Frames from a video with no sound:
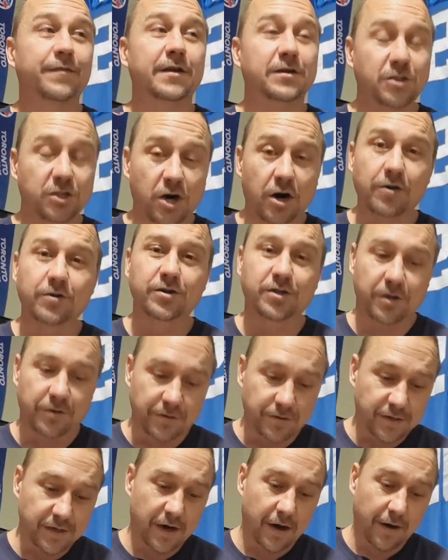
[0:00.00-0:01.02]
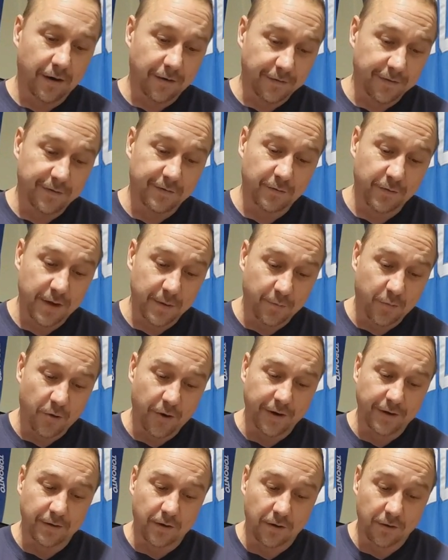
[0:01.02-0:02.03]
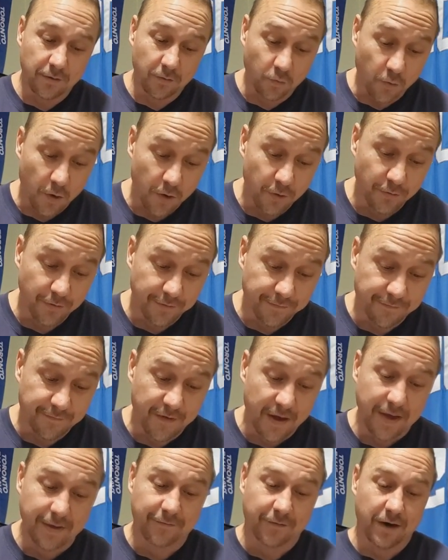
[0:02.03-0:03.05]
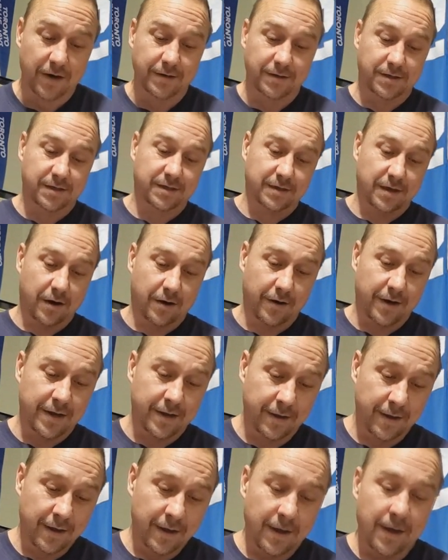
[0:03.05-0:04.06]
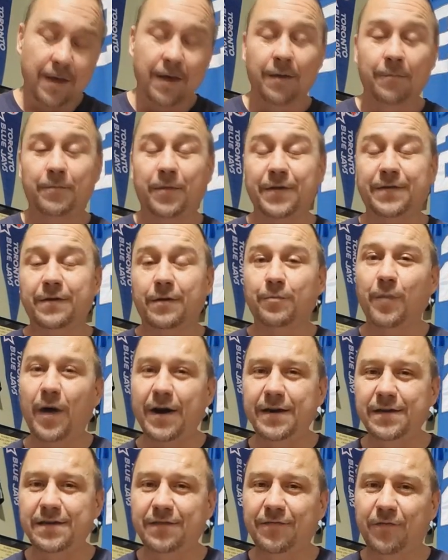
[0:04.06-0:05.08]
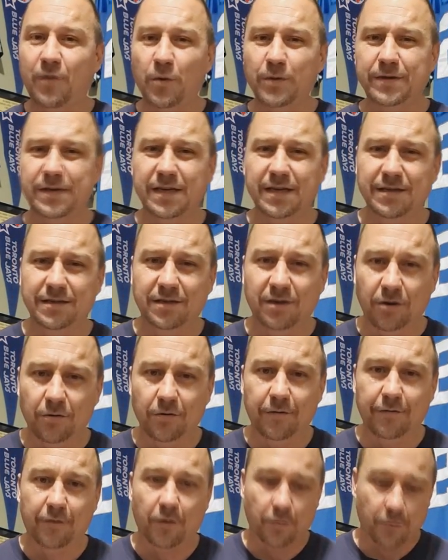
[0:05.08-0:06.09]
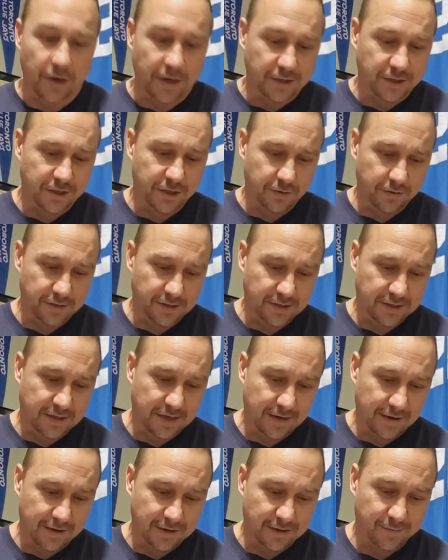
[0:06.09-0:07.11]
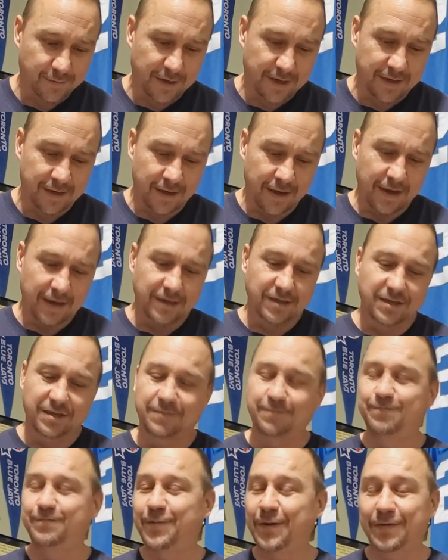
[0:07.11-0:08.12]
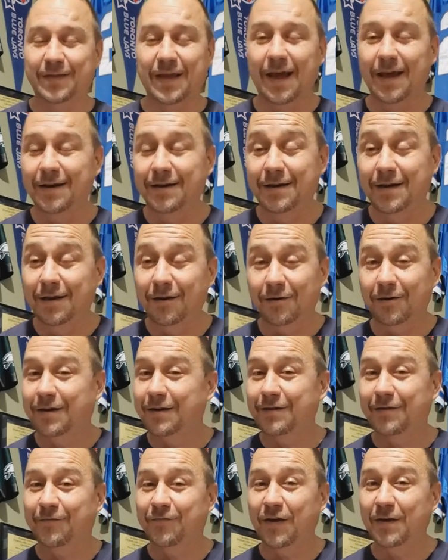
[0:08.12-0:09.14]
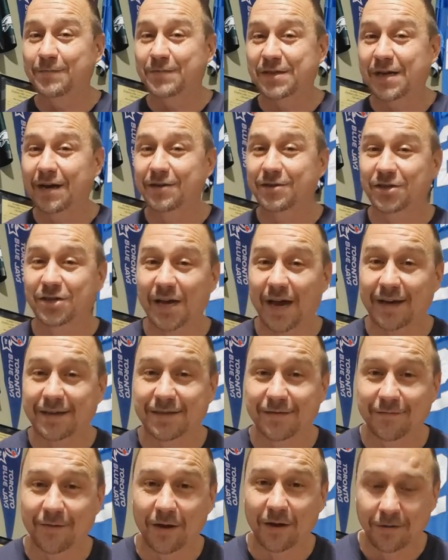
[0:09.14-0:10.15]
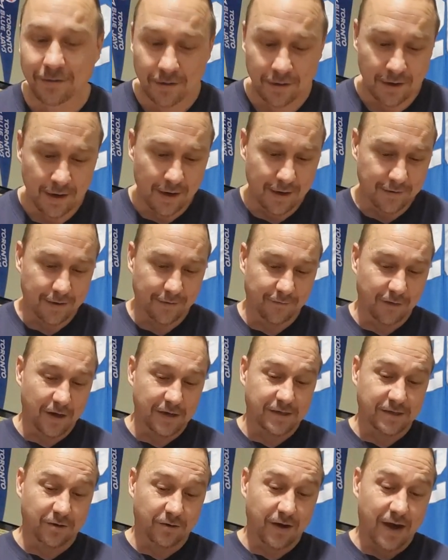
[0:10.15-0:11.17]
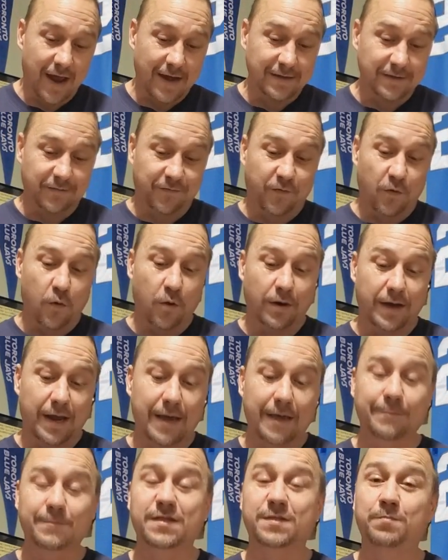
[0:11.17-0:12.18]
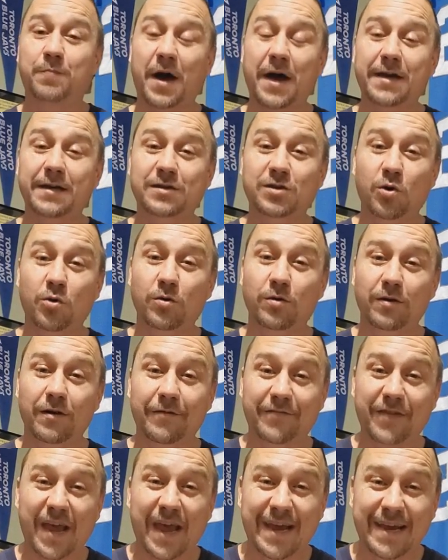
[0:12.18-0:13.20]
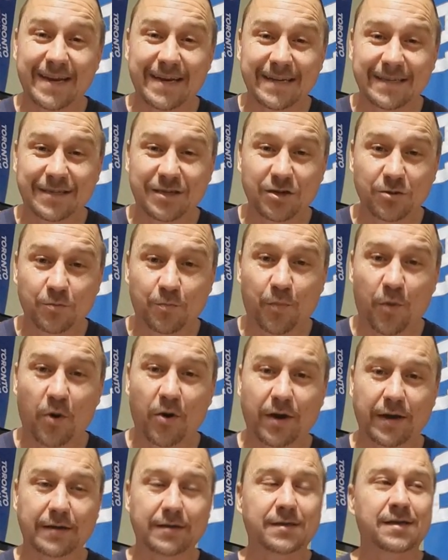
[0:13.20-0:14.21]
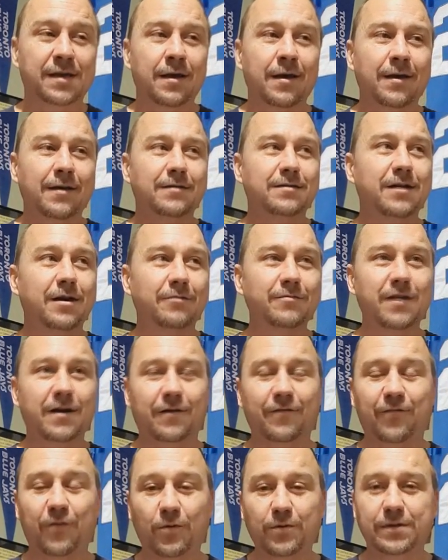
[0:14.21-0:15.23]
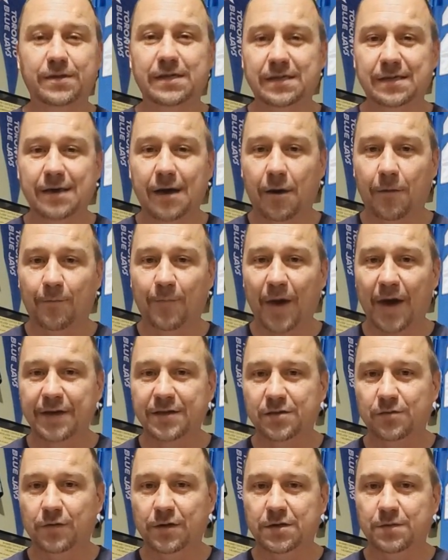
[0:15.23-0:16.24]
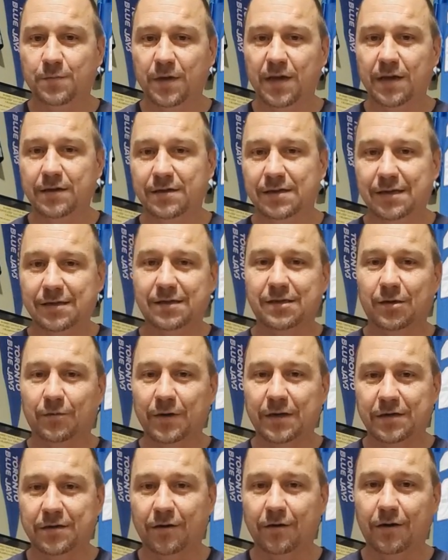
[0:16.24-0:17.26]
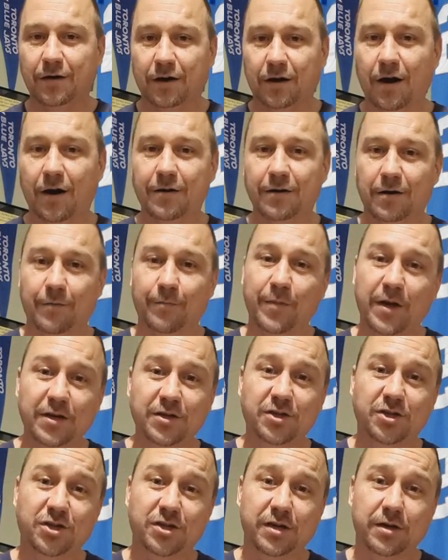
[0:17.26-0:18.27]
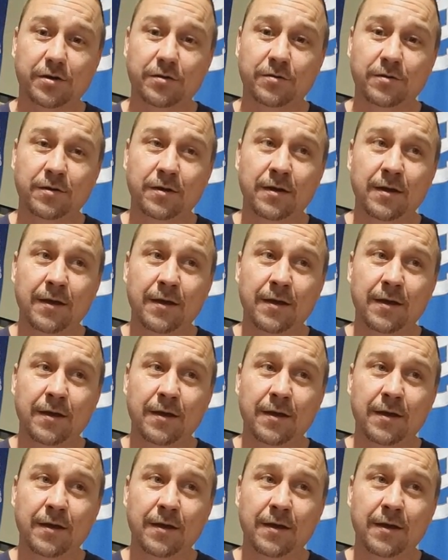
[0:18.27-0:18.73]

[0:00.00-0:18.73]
Chargers are 3-point road favorites, sorry. But their minus 14 turnover ratio scares me. But then you look at the flip side in Jacksonville. They've lost their last four games by a total of 82 points. Now, Nick Foles is now benched, which means it's the return of Gardner Minshew.